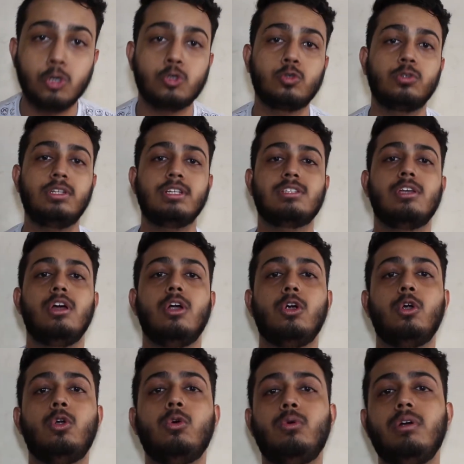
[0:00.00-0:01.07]
So just
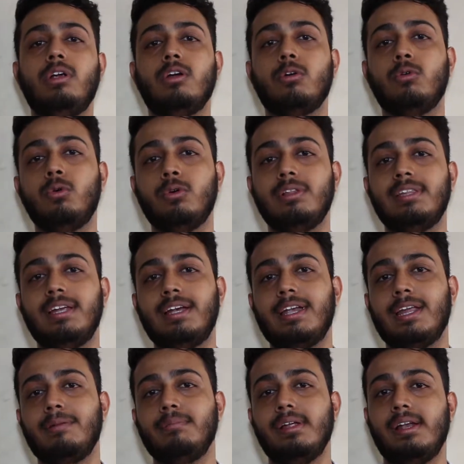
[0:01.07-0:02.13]
don't go on that
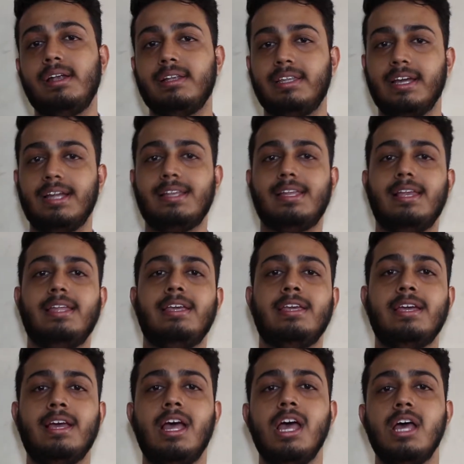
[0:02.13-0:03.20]
name that they are telling,
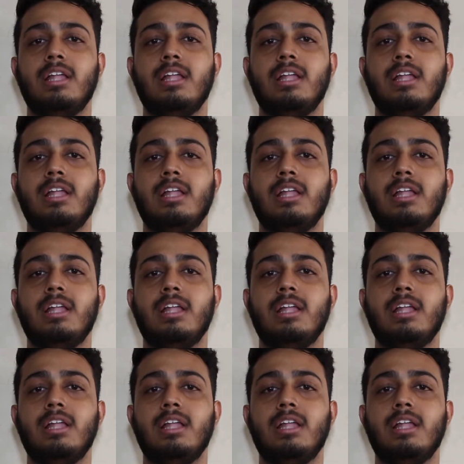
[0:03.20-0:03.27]
yeah,